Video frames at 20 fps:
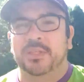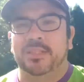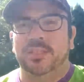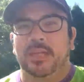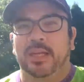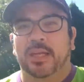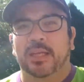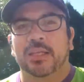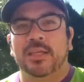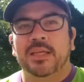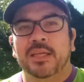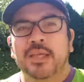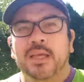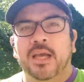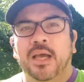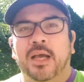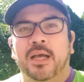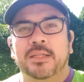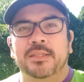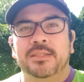today
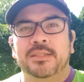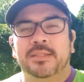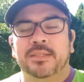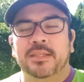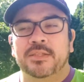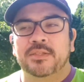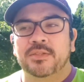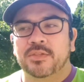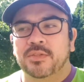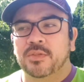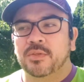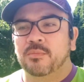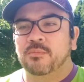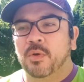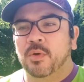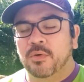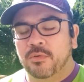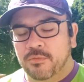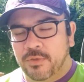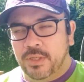to get you
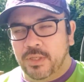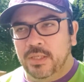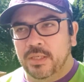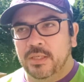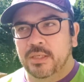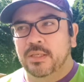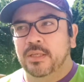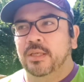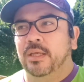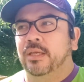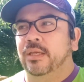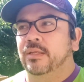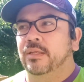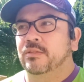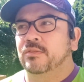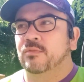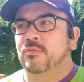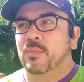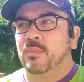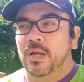motivated
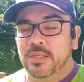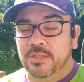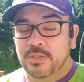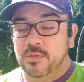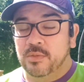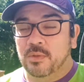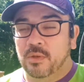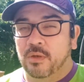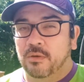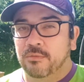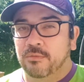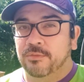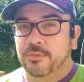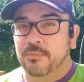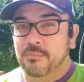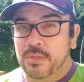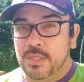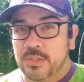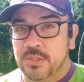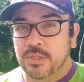and remind you of the
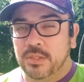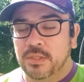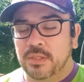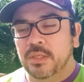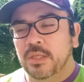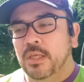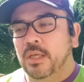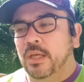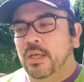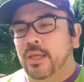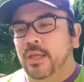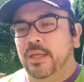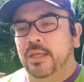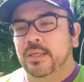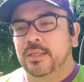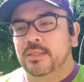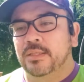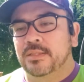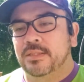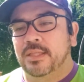mission
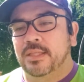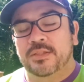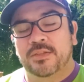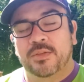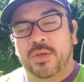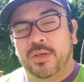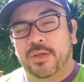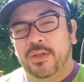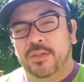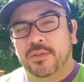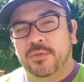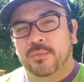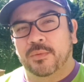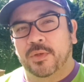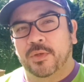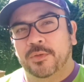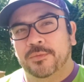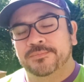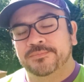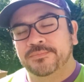and get you out on the
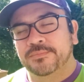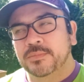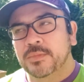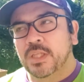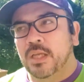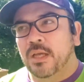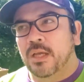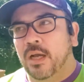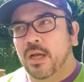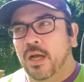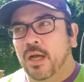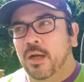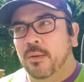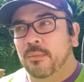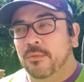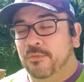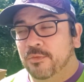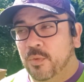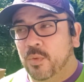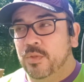road.
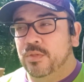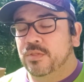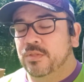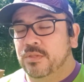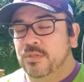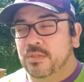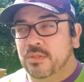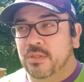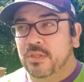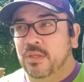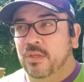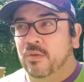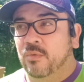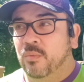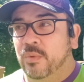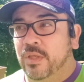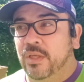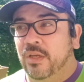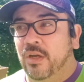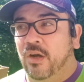Of course,
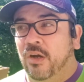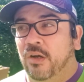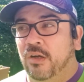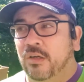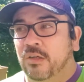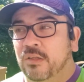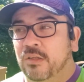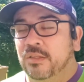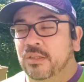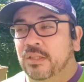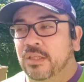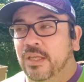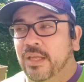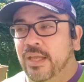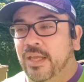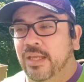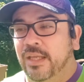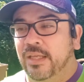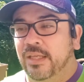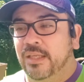we are
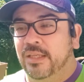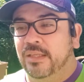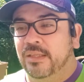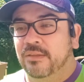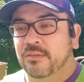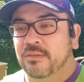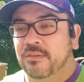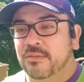a